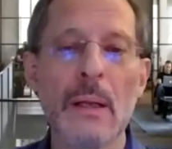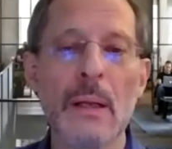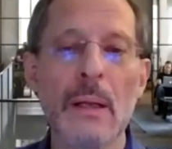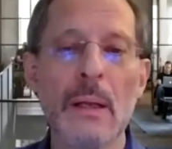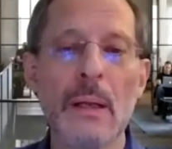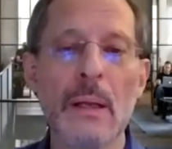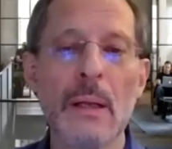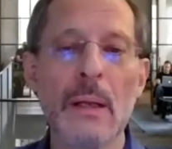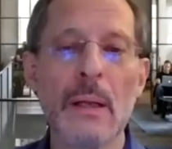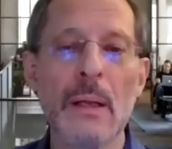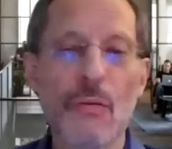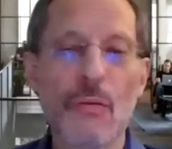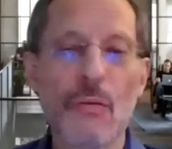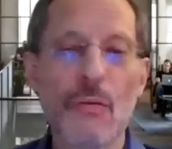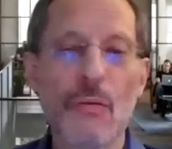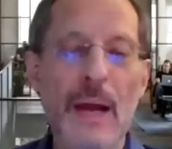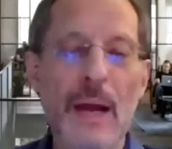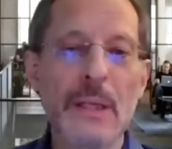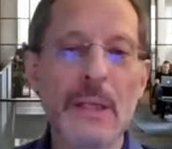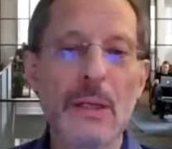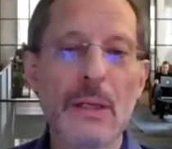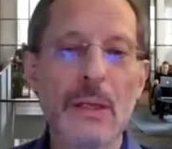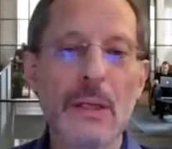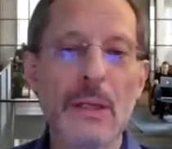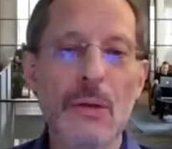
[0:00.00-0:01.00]
surviving
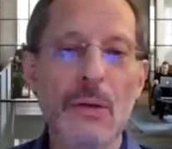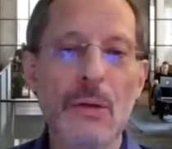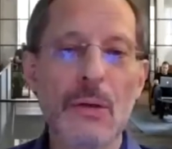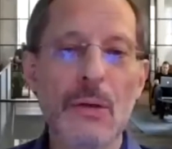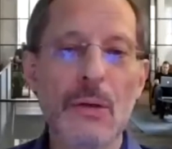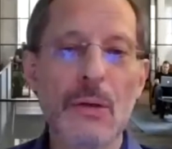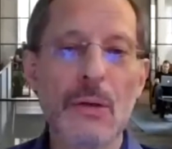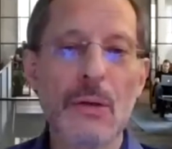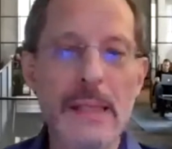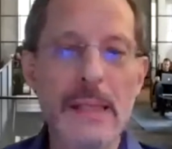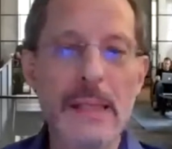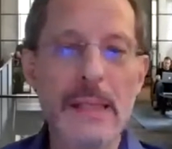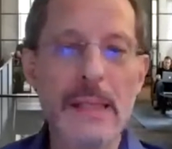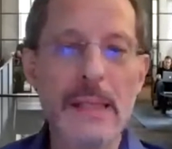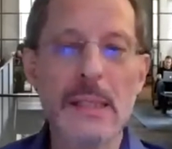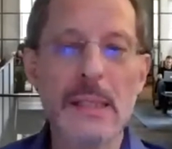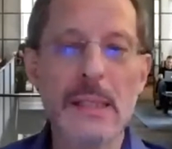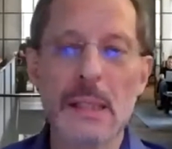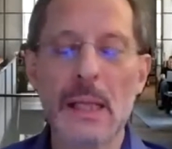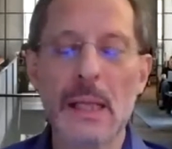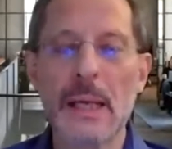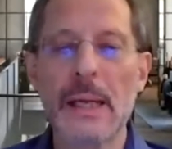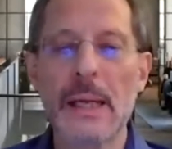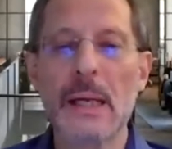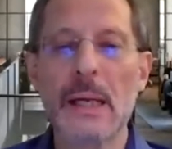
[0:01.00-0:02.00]
the crisis, and
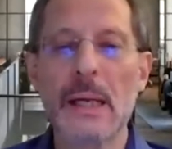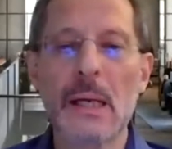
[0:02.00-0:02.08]
like